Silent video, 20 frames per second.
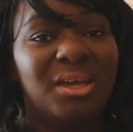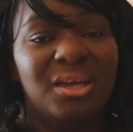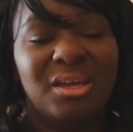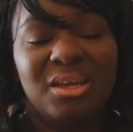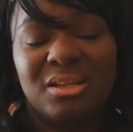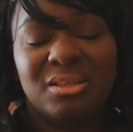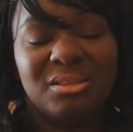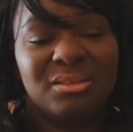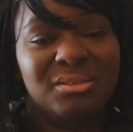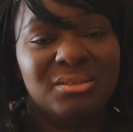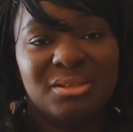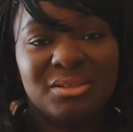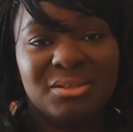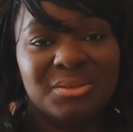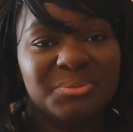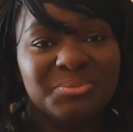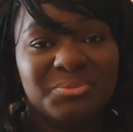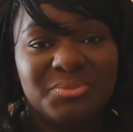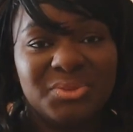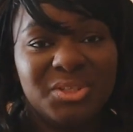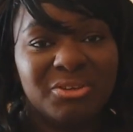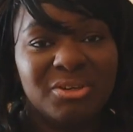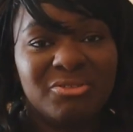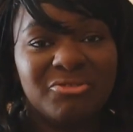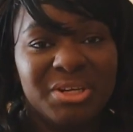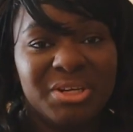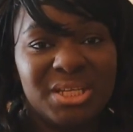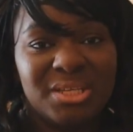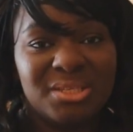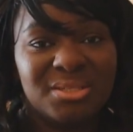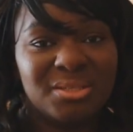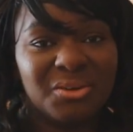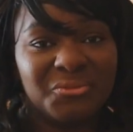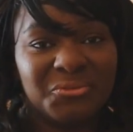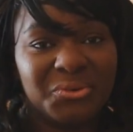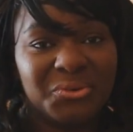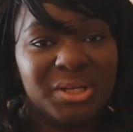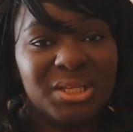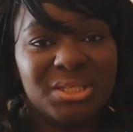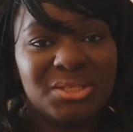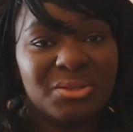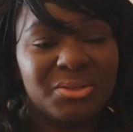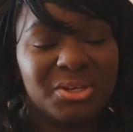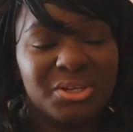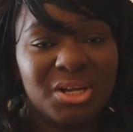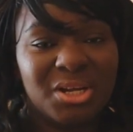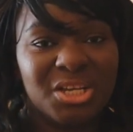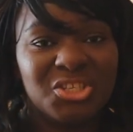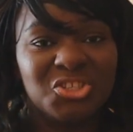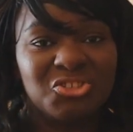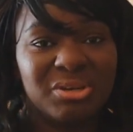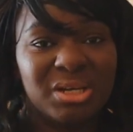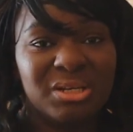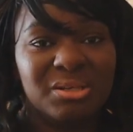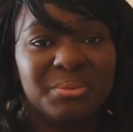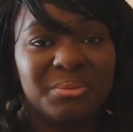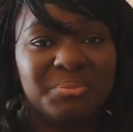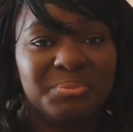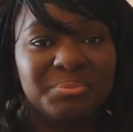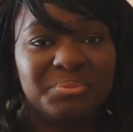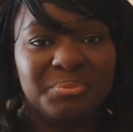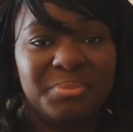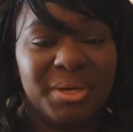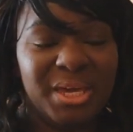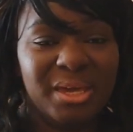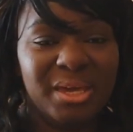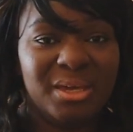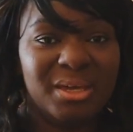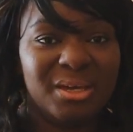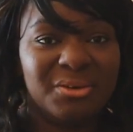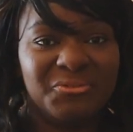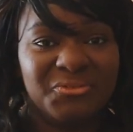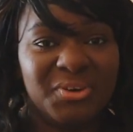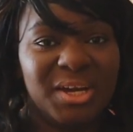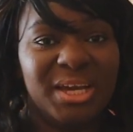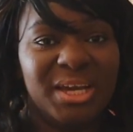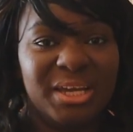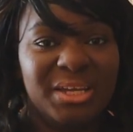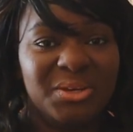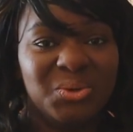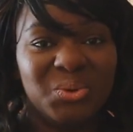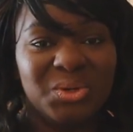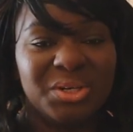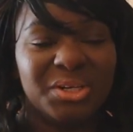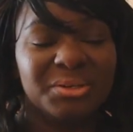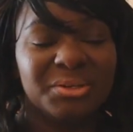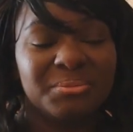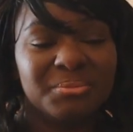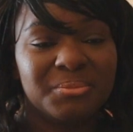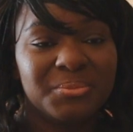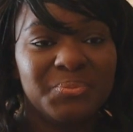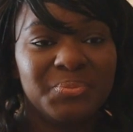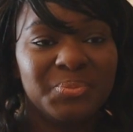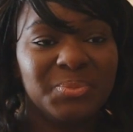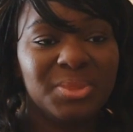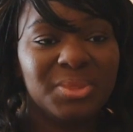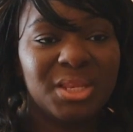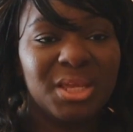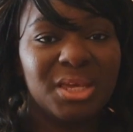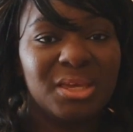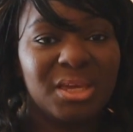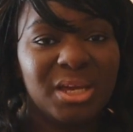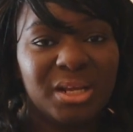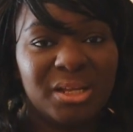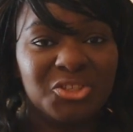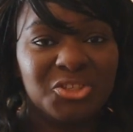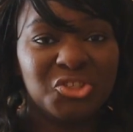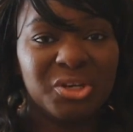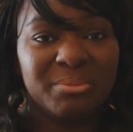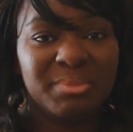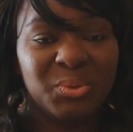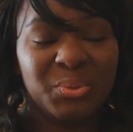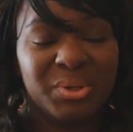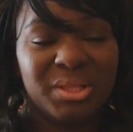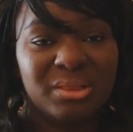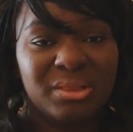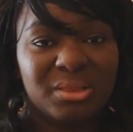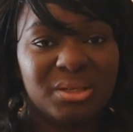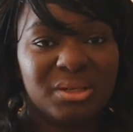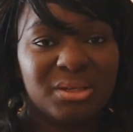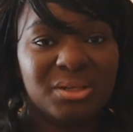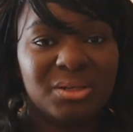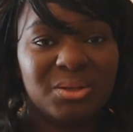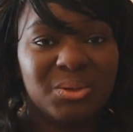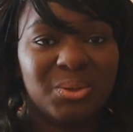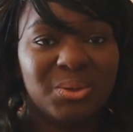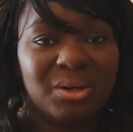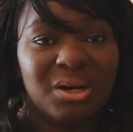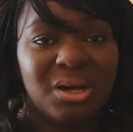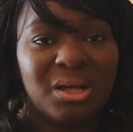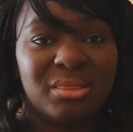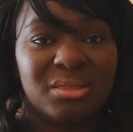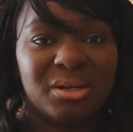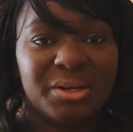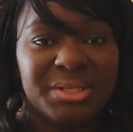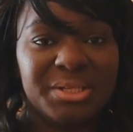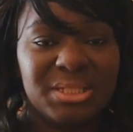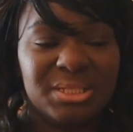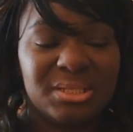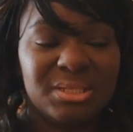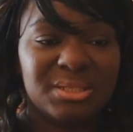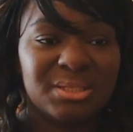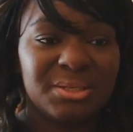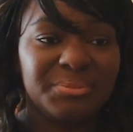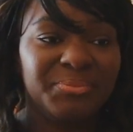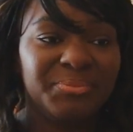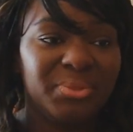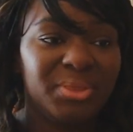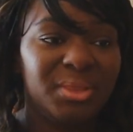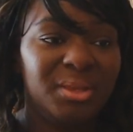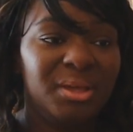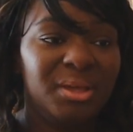And, you know, they're already suffering, so they're not trying to pay a fine or get in trouble with the authorities.